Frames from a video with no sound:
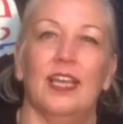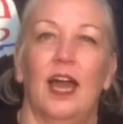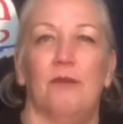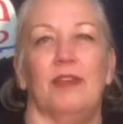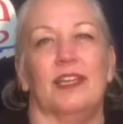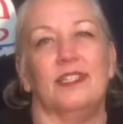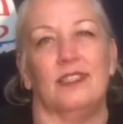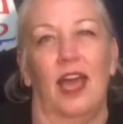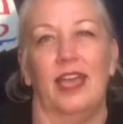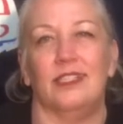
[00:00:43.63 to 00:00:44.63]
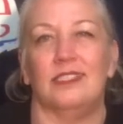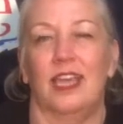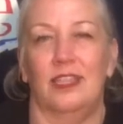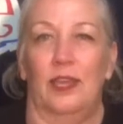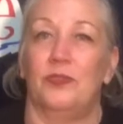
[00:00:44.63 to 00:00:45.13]
I'm not gonna lie and
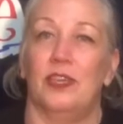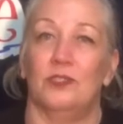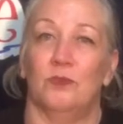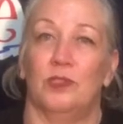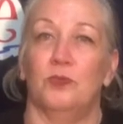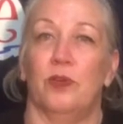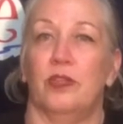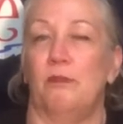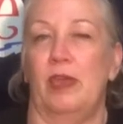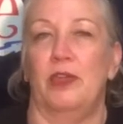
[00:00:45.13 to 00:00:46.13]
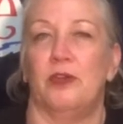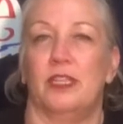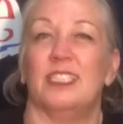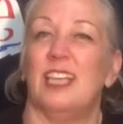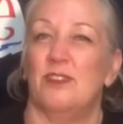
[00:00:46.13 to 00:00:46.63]
say that these ones we're gonna make are
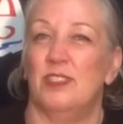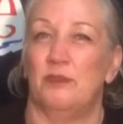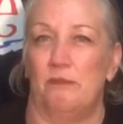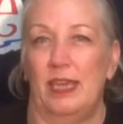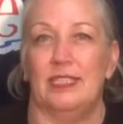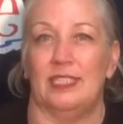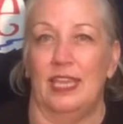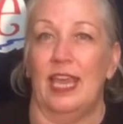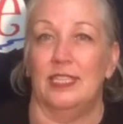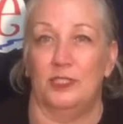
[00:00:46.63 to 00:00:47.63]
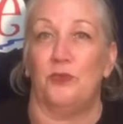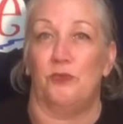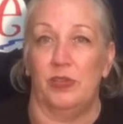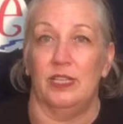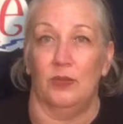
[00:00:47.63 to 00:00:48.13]
gonna sound as amazing as the
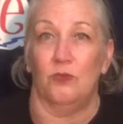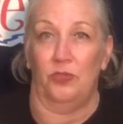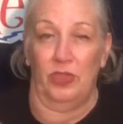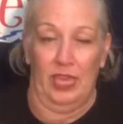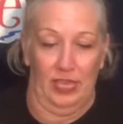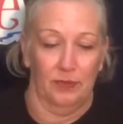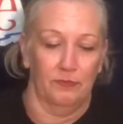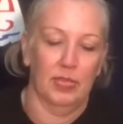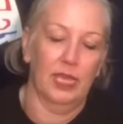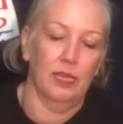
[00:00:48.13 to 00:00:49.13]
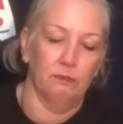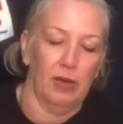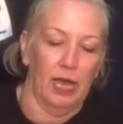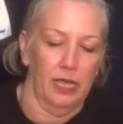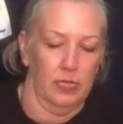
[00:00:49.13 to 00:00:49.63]
real thing,
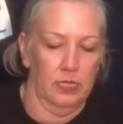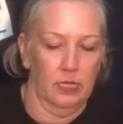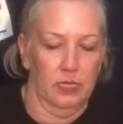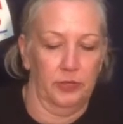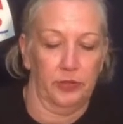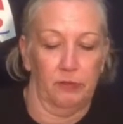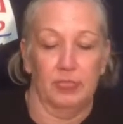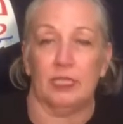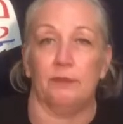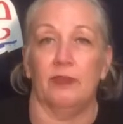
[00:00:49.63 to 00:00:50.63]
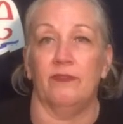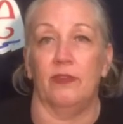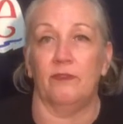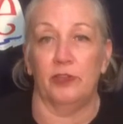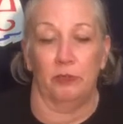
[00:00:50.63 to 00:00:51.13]
but they're gonna be something
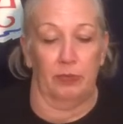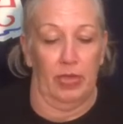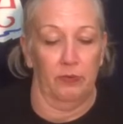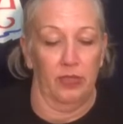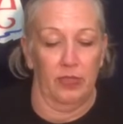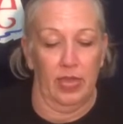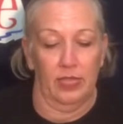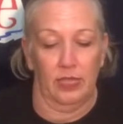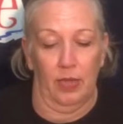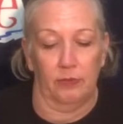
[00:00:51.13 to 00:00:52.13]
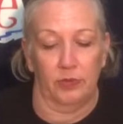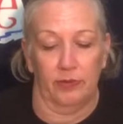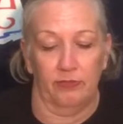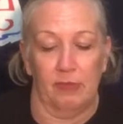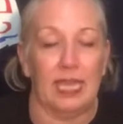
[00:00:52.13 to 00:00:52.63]
fun for you to play with, and I wonder
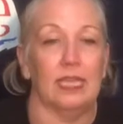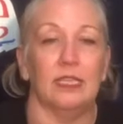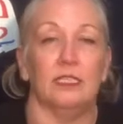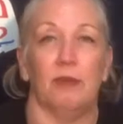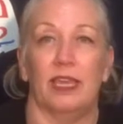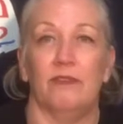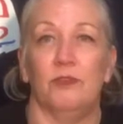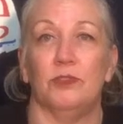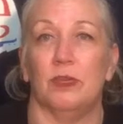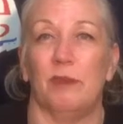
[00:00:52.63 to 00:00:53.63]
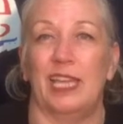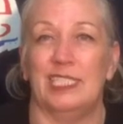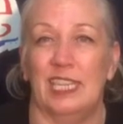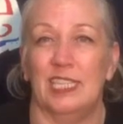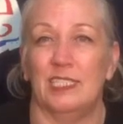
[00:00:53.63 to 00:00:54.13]
if making these might give you some
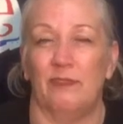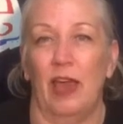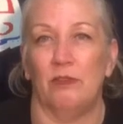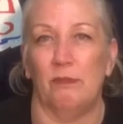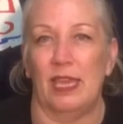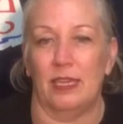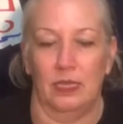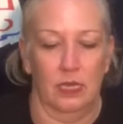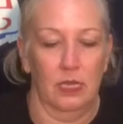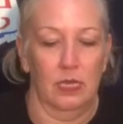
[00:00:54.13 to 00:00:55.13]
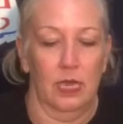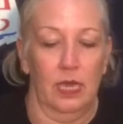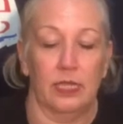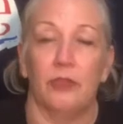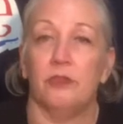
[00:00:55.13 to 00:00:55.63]
ideas of how to make
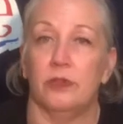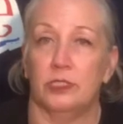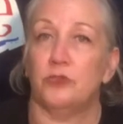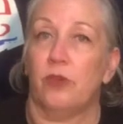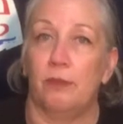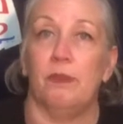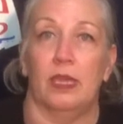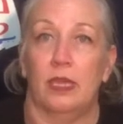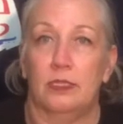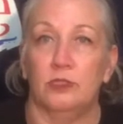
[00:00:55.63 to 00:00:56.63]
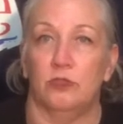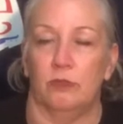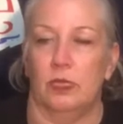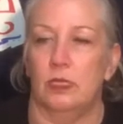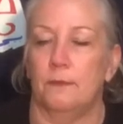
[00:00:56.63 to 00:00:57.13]
another scraping
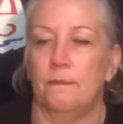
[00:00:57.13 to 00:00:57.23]
instrument